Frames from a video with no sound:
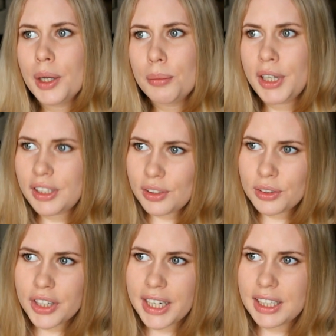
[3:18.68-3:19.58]
personal
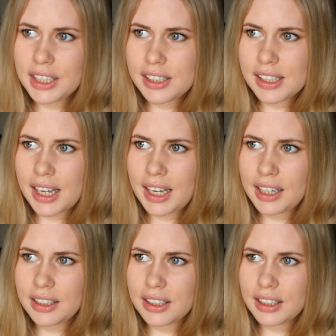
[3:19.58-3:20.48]
trainers
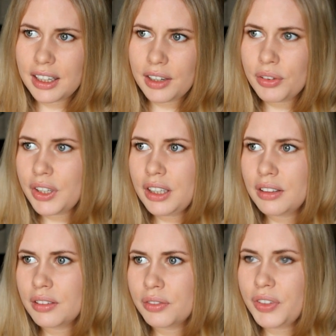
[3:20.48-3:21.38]
and
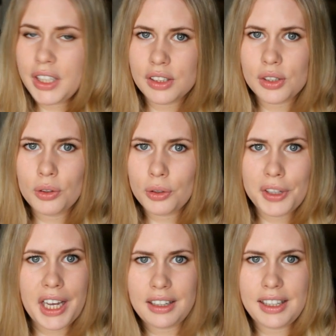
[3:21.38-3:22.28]
every fitness guru
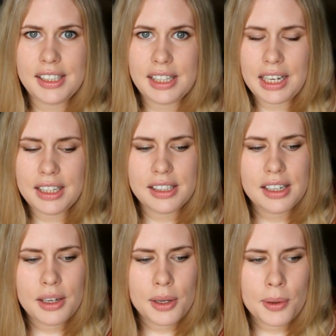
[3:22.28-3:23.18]
out there says,
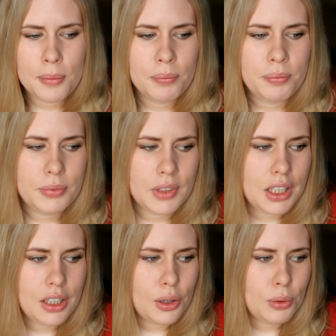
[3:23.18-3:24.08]

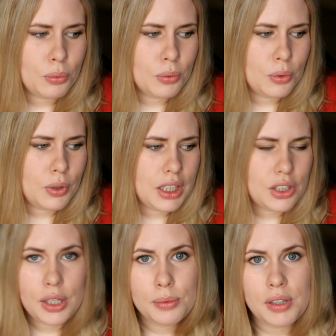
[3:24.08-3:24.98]
you know, in
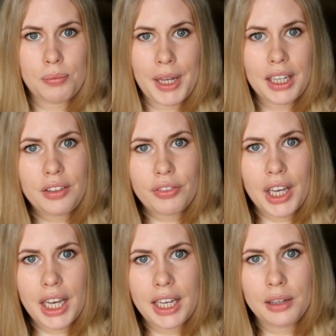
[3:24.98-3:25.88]
terms of belly
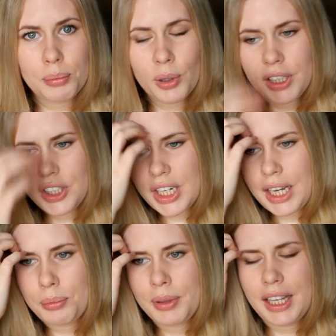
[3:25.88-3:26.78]
fat and body
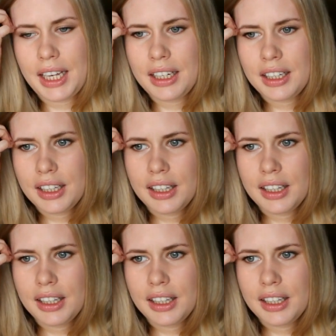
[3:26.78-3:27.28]
shape that